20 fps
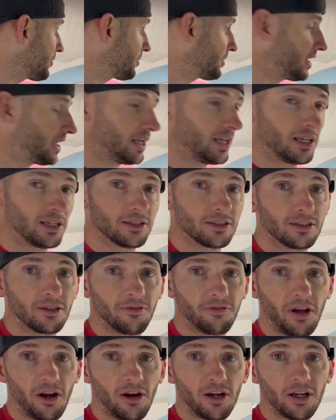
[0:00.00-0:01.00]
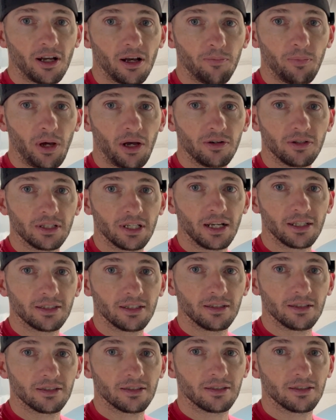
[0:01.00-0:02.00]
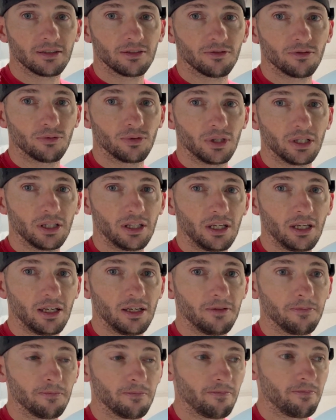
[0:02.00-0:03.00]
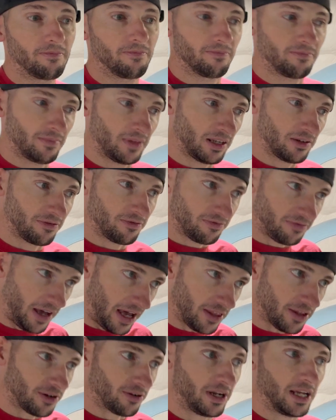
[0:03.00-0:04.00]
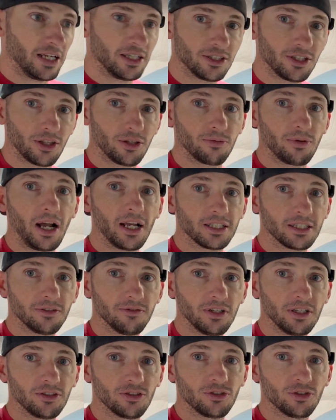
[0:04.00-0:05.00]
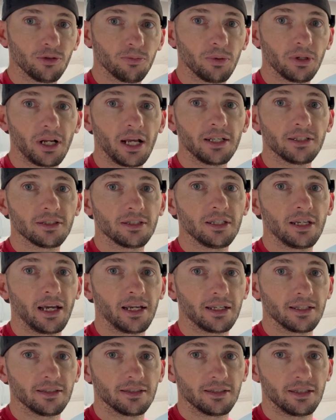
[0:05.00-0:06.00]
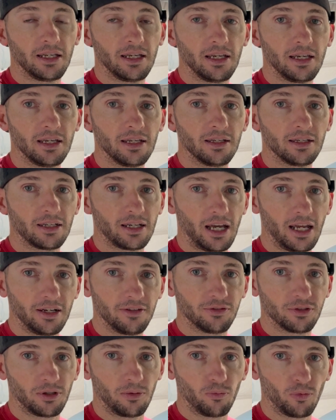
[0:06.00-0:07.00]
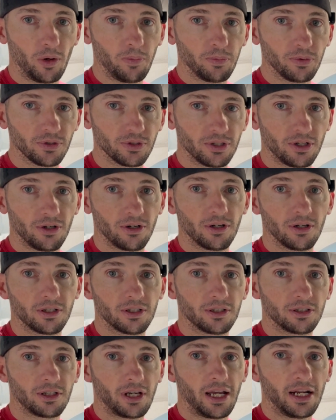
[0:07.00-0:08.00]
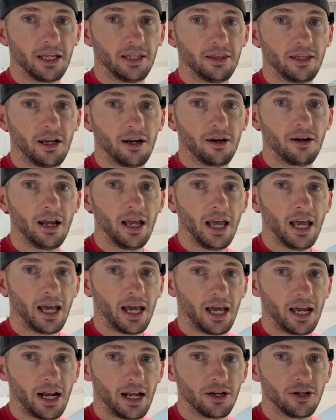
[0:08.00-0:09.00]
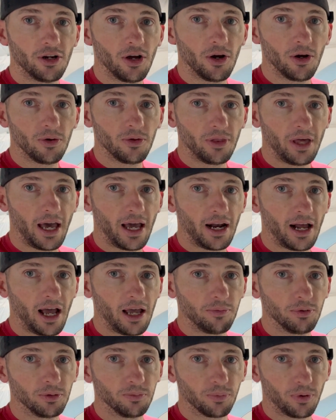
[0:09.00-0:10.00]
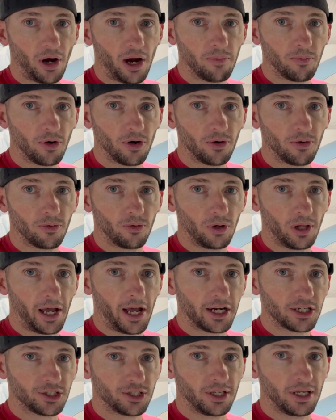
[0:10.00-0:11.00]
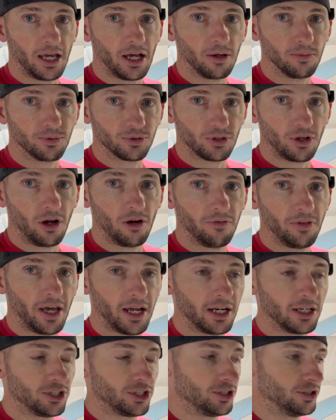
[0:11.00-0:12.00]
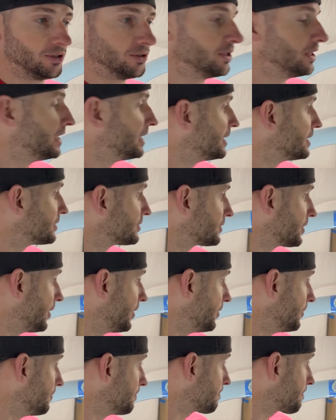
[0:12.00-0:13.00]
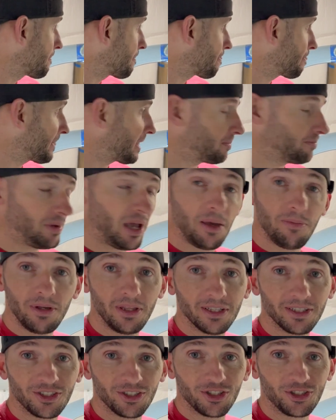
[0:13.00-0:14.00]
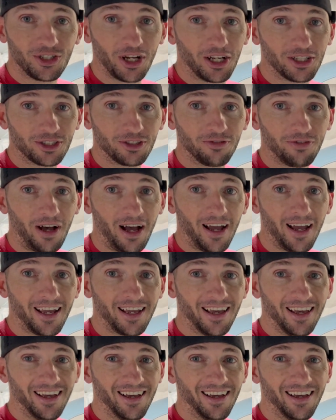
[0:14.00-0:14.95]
thing is the fairing compound doesn't really feather into the rest of it super nicely. I can see kind of some ripples that are kind of in there, and I know that high build primer will actually help solve that issue. So maybe this is justifying.